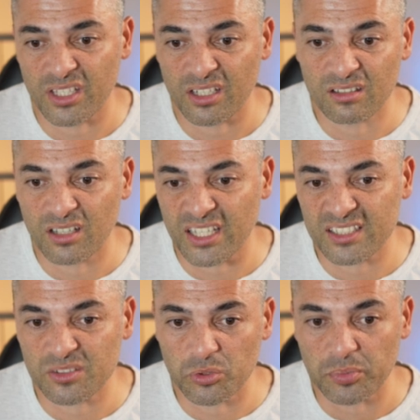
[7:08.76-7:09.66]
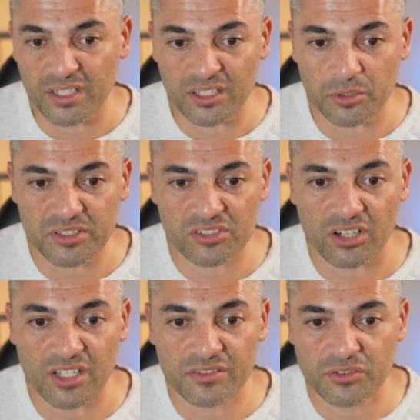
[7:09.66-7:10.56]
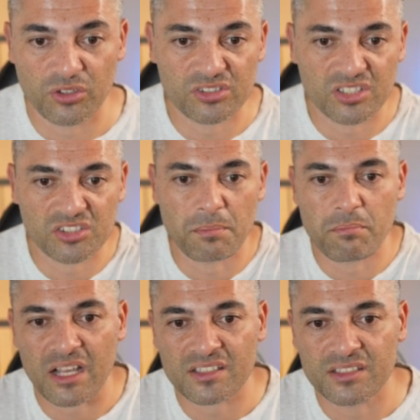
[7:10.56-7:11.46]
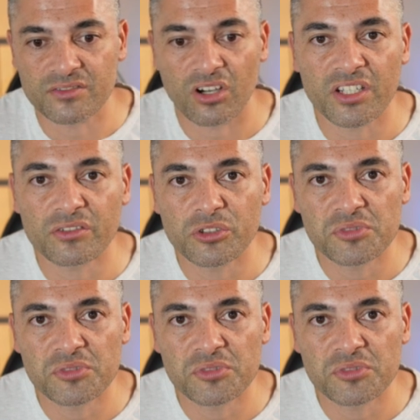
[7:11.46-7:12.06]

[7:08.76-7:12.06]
then I guess it would be a little bit tight if you've got such a massive dining room